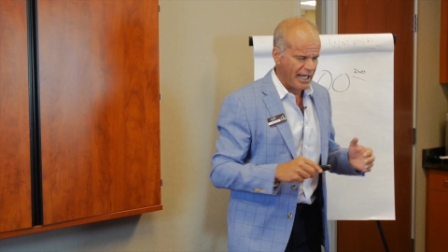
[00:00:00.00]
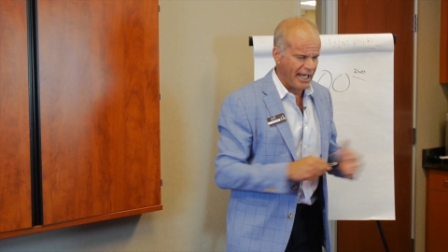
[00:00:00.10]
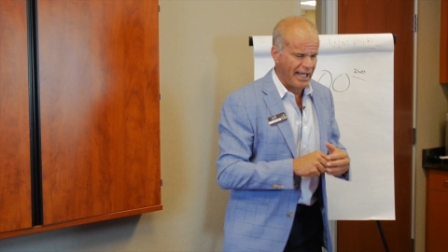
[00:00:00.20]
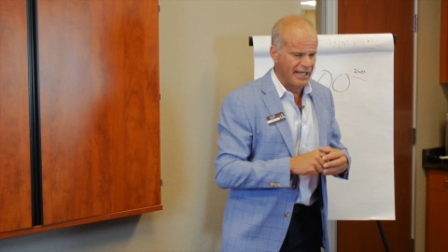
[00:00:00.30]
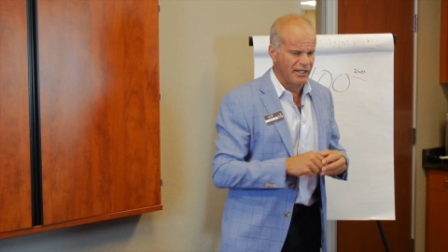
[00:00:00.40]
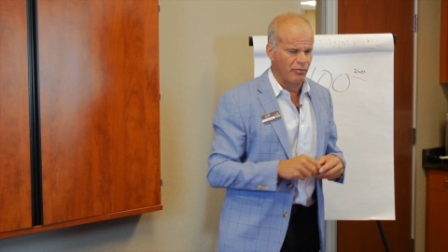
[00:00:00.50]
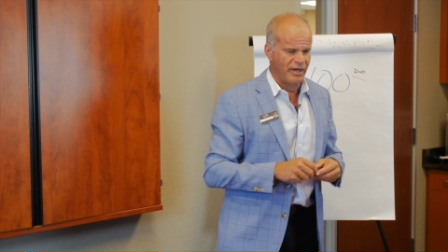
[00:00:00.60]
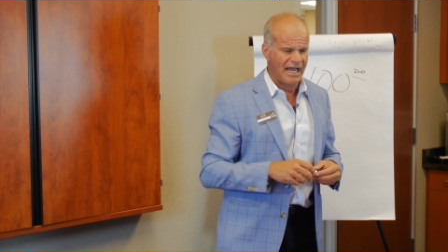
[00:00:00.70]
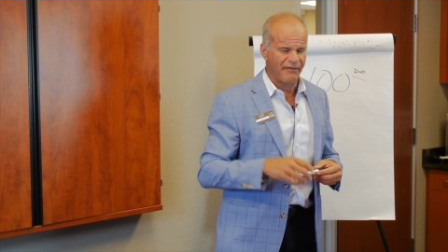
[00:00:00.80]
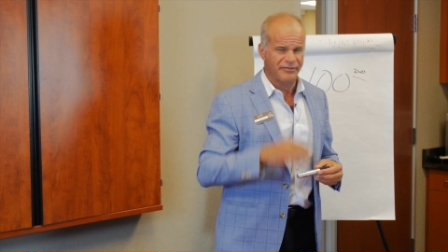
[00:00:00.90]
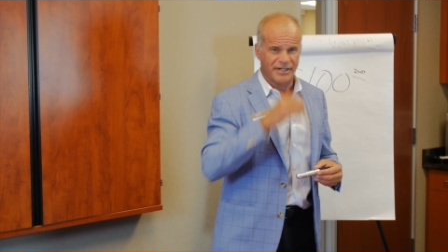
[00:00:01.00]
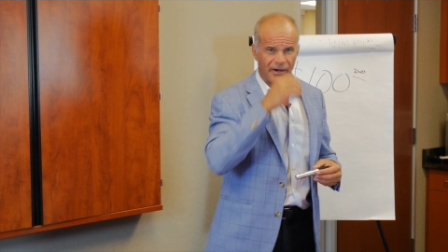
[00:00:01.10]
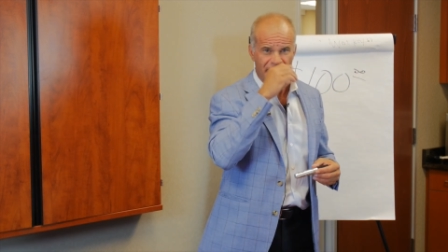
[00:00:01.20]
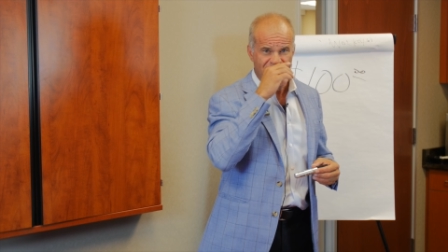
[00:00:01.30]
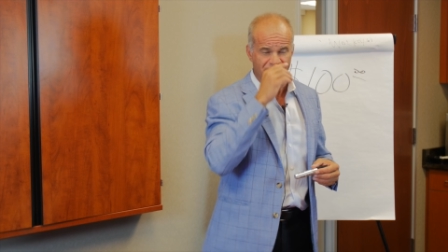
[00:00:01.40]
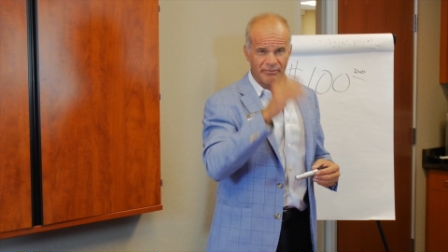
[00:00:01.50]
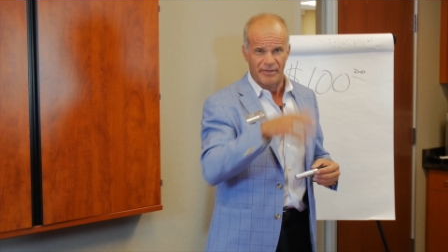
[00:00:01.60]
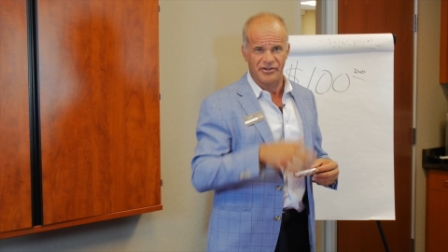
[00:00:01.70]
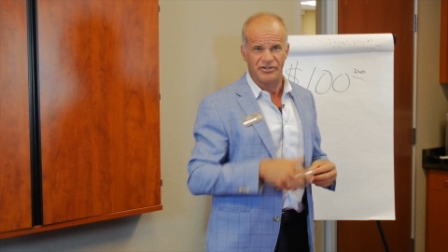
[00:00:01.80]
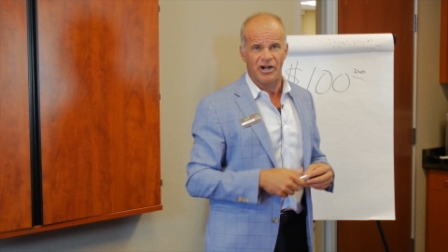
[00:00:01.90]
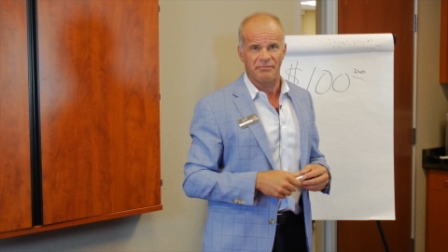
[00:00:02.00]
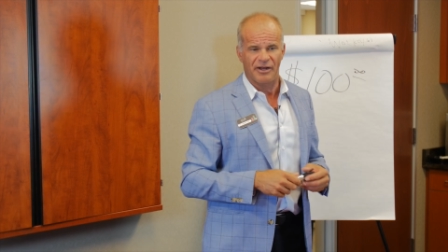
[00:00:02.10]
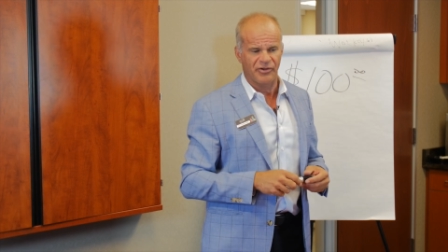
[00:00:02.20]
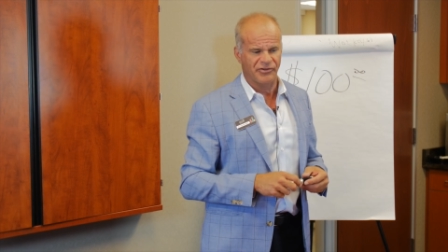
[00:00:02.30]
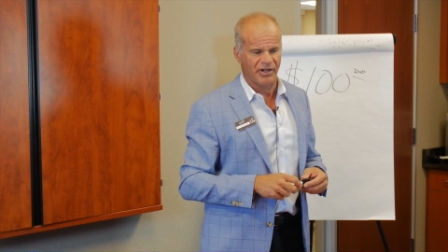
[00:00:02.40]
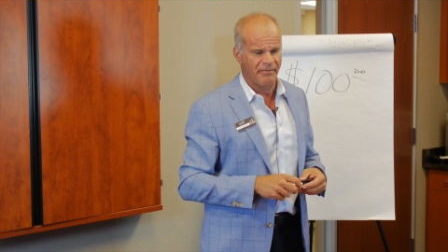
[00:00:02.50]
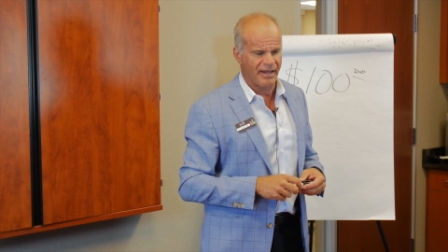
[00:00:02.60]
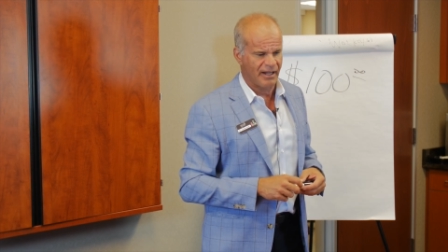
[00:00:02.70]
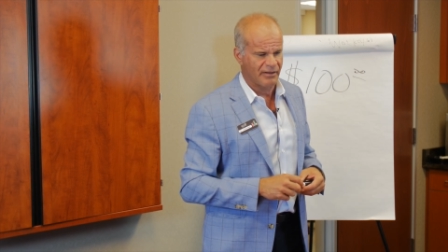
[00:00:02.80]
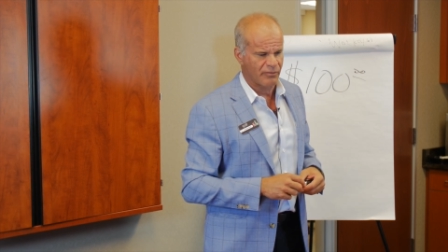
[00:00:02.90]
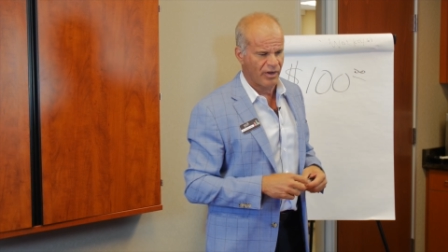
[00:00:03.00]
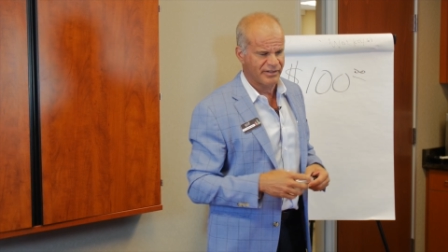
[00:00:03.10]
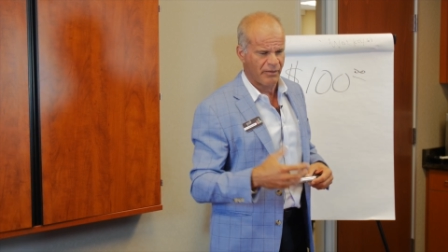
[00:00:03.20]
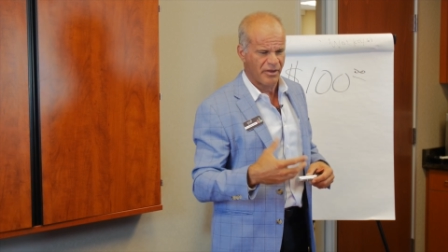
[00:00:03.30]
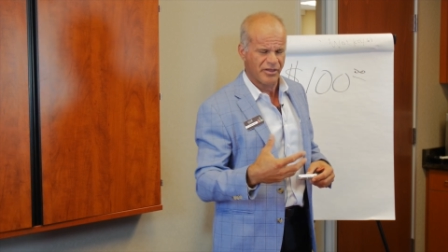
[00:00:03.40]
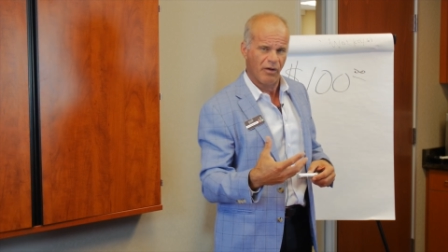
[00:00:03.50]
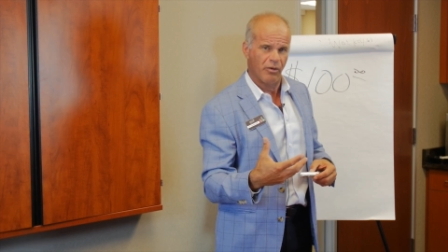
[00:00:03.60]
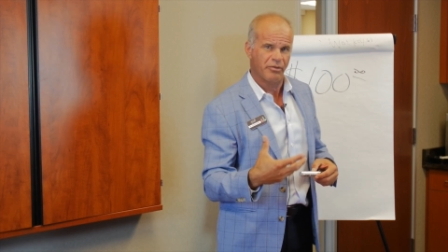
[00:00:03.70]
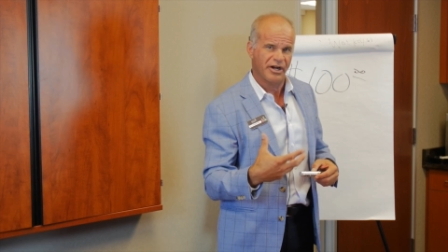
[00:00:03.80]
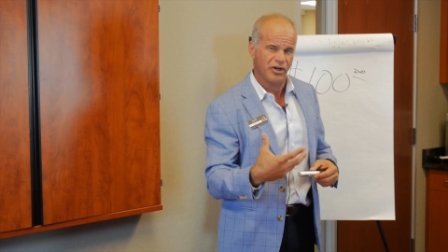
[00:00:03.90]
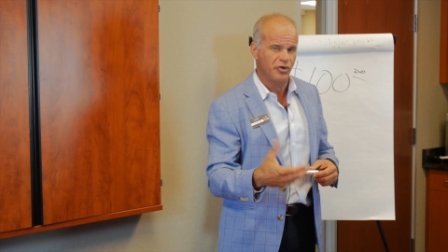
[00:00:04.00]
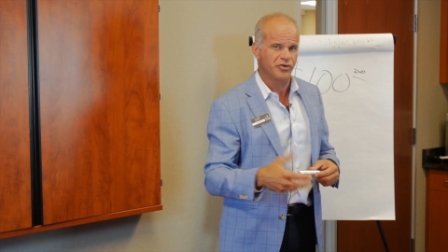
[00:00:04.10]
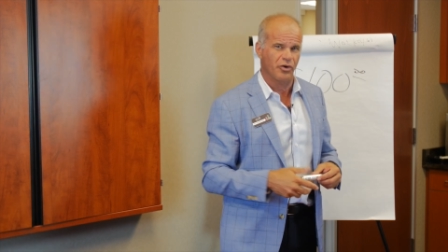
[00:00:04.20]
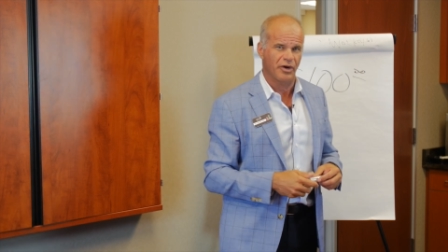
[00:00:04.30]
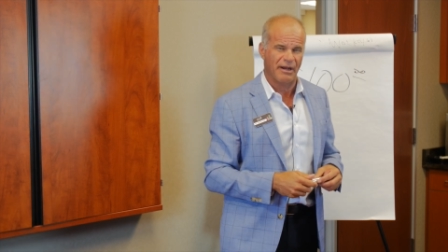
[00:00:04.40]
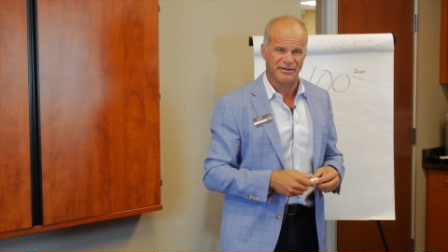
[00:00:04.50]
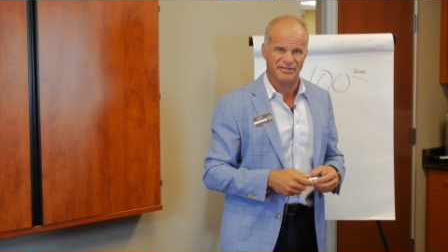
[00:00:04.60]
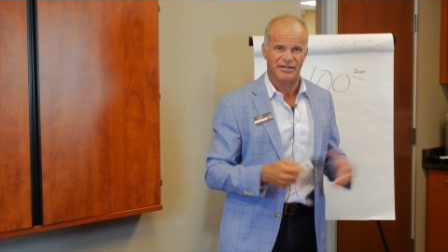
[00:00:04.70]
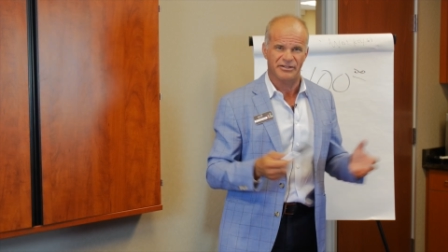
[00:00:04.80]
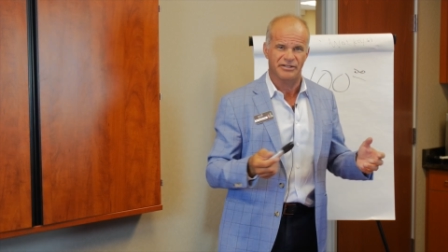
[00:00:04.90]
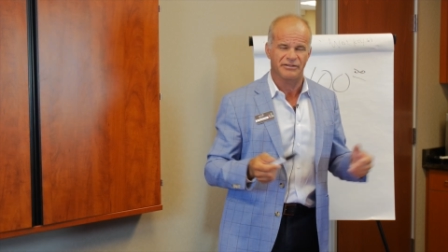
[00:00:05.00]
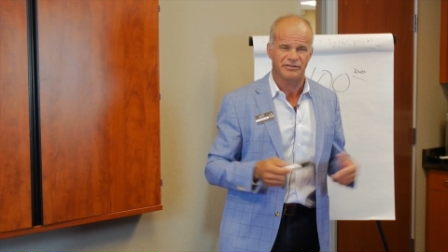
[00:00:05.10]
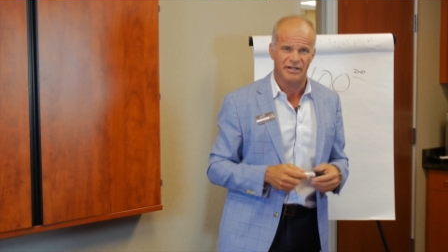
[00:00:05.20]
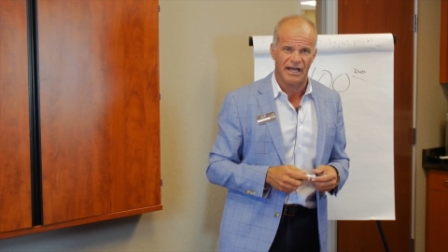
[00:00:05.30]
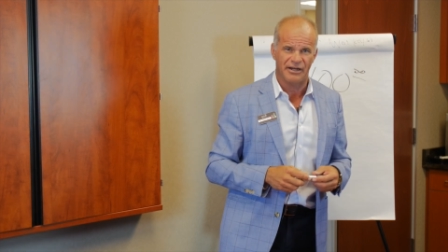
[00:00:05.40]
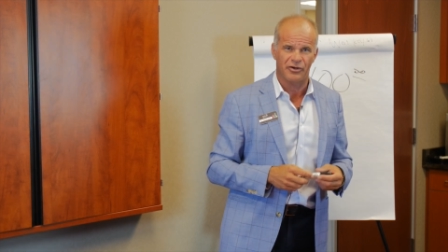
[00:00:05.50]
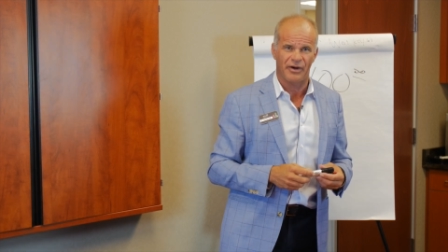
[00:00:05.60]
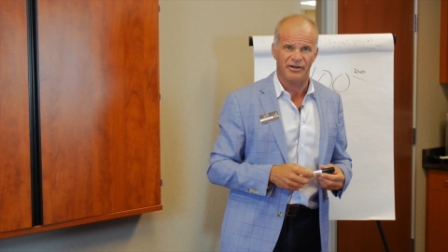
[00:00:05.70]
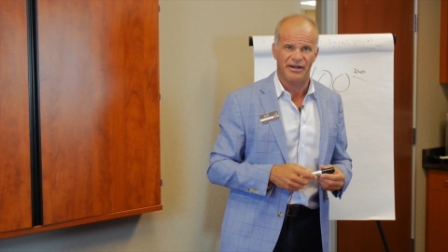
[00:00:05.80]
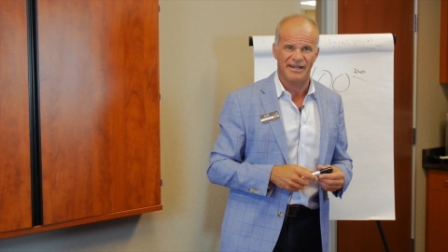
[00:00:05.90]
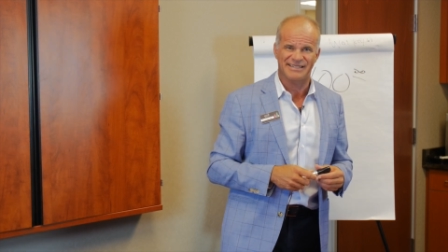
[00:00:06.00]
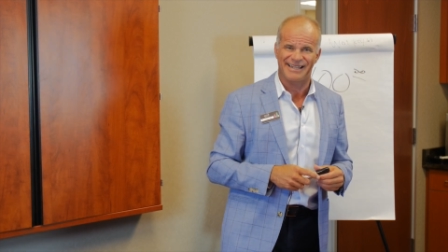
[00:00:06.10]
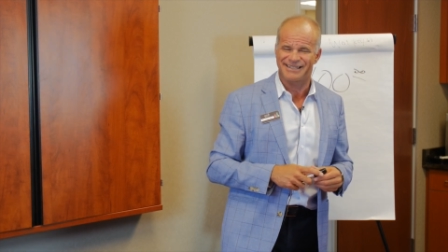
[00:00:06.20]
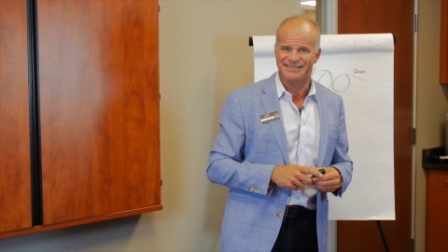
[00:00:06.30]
And we have charities, Mary's gonna talk about those in a minute, ones that we thought were pretty neutral. We're not, tried, not donating to any like